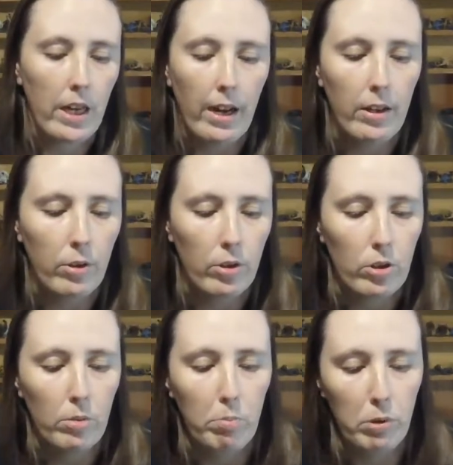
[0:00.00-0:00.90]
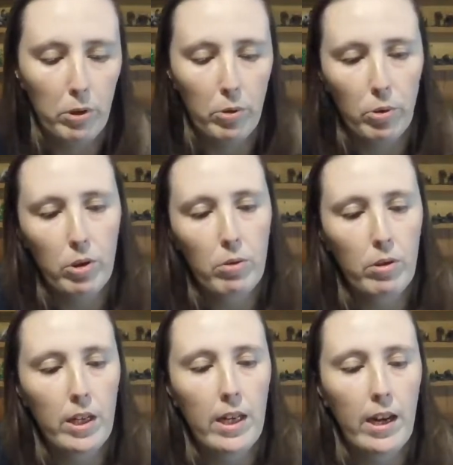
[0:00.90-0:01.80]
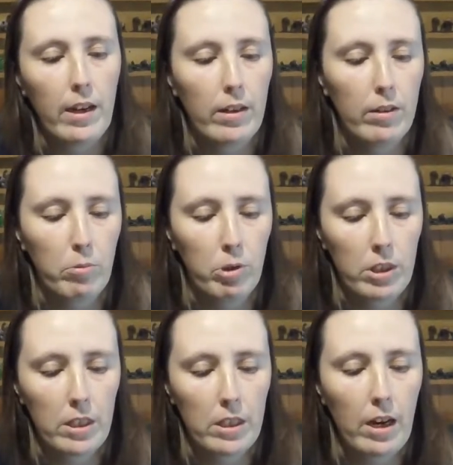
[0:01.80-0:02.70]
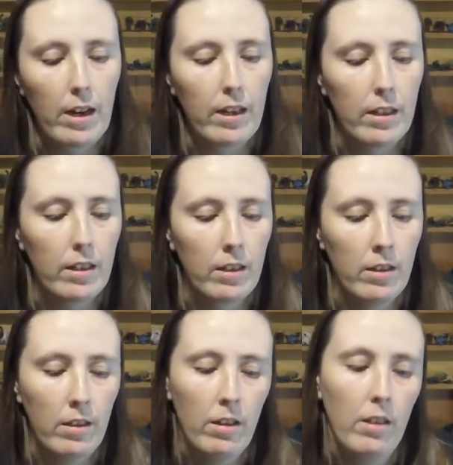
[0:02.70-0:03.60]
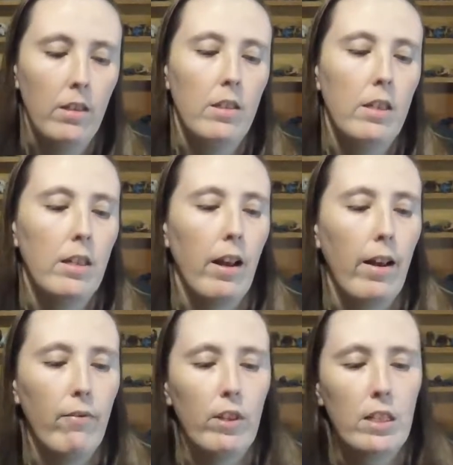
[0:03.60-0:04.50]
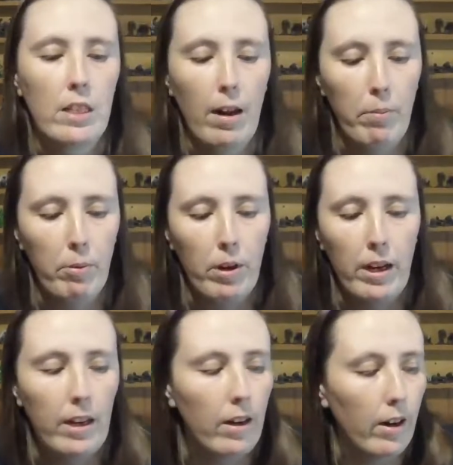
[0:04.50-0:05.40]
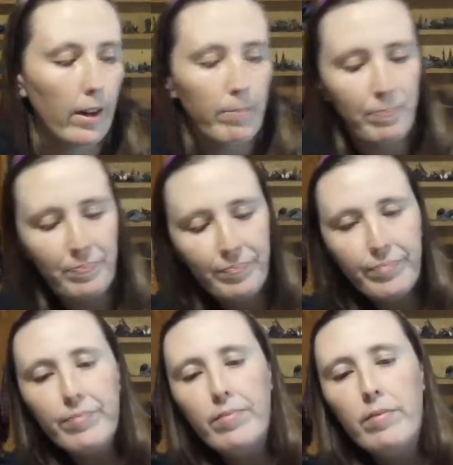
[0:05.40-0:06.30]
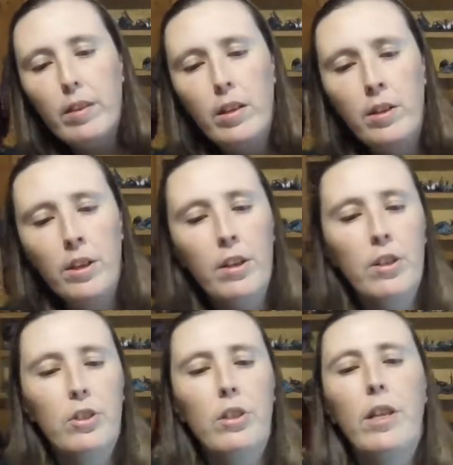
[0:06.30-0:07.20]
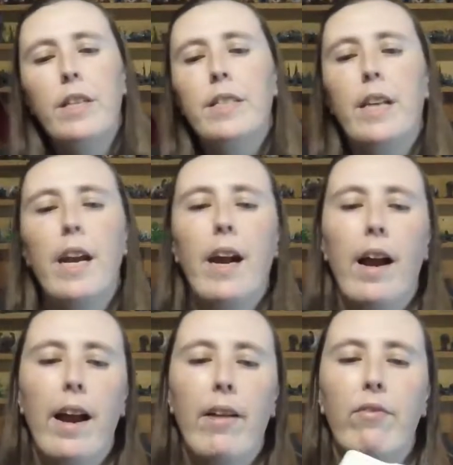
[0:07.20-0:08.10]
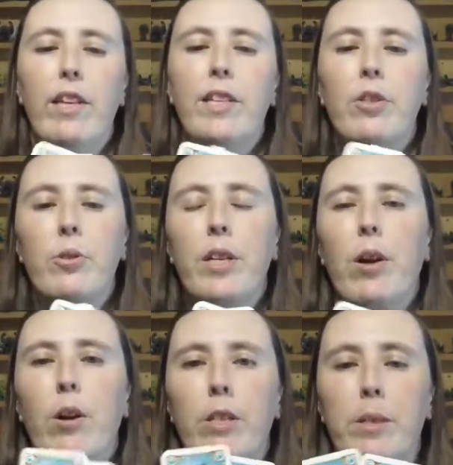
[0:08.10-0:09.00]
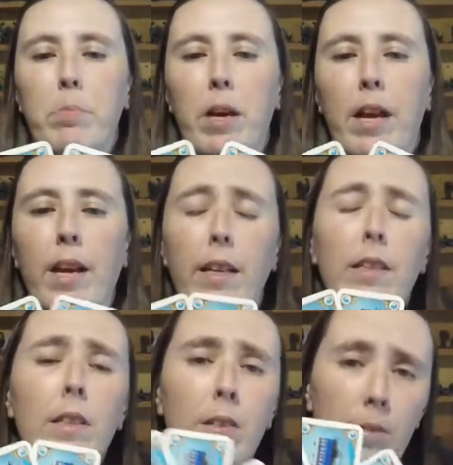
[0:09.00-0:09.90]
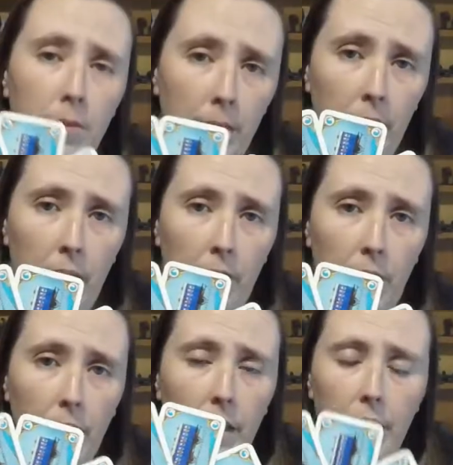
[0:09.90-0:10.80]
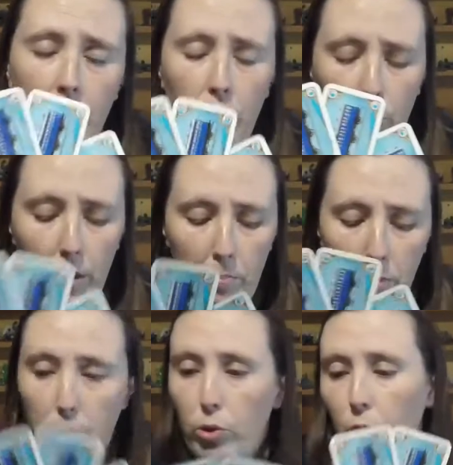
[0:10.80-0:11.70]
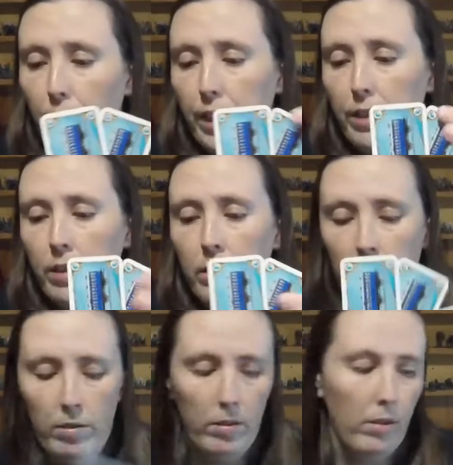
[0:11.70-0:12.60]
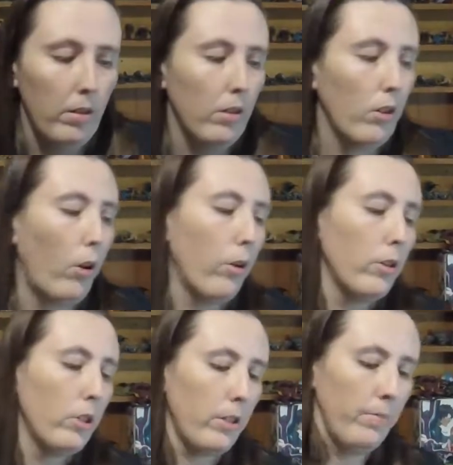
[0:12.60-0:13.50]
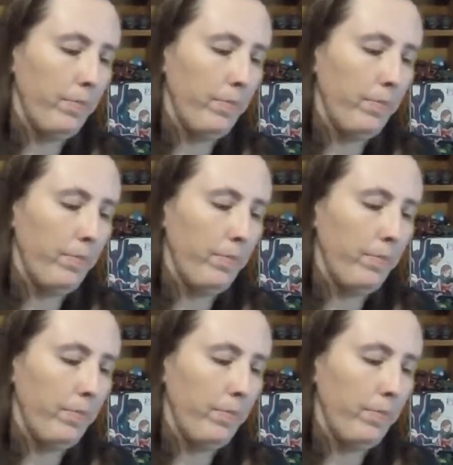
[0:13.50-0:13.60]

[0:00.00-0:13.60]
I know there's a blue 3. Hang on one second. Didn't have this set up and ready. Alright. So let's say I have these 3 cards in my hand. Alright, that's 3 blue train cards.